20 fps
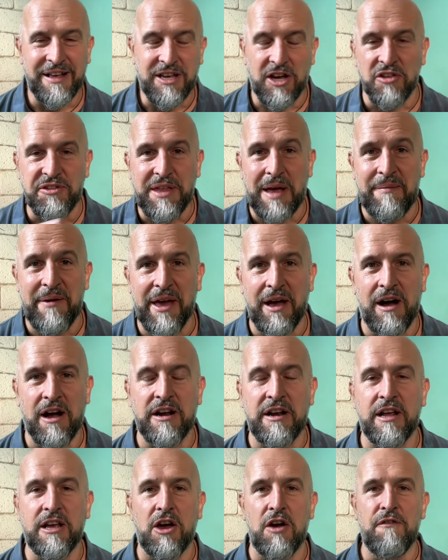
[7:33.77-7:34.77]
God damn it, I'm
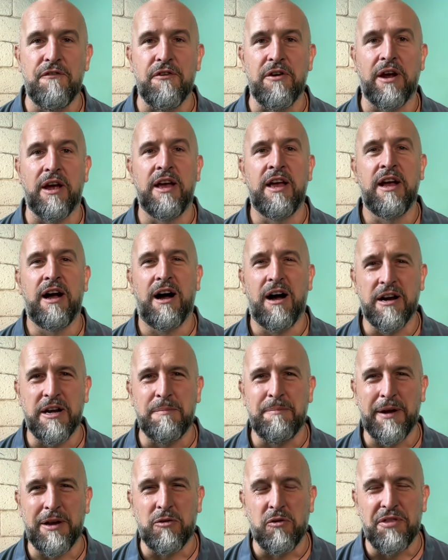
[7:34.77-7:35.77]
going to go for it. I'm going
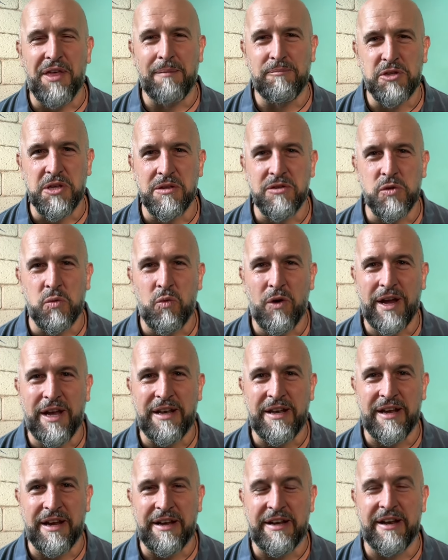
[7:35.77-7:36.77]
to pick Northampton to
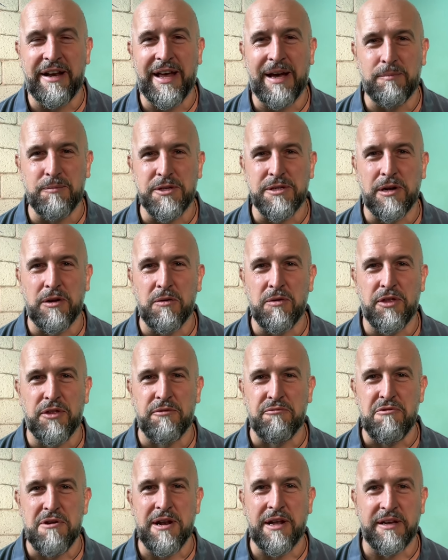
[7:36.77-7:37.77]
win in an absolute
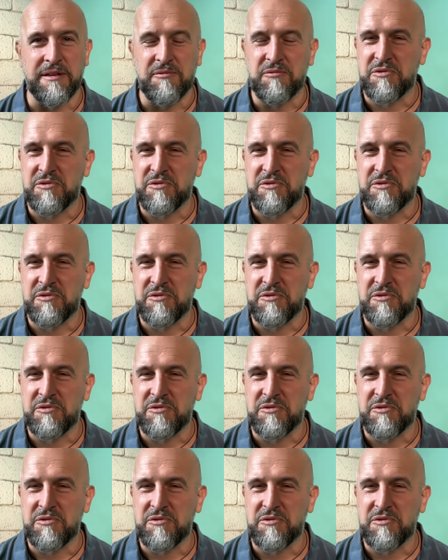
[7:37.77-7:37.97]
thriller,